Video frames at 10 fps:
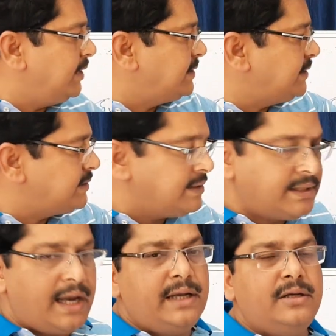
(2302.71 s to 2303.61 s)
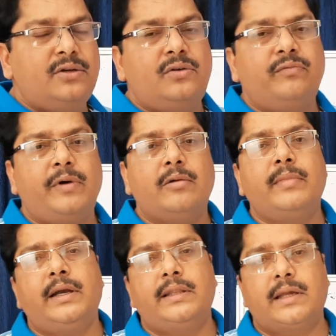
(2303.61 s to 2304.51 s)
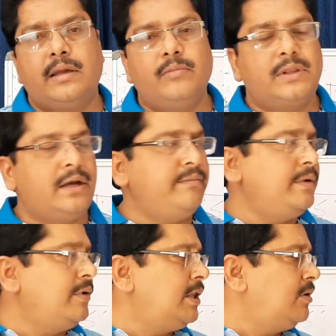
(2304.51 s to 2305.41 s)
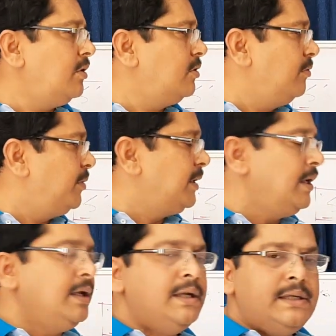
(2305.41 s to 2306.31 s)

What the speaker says: This is designed to formulate the chemotherapy, whether we will go for the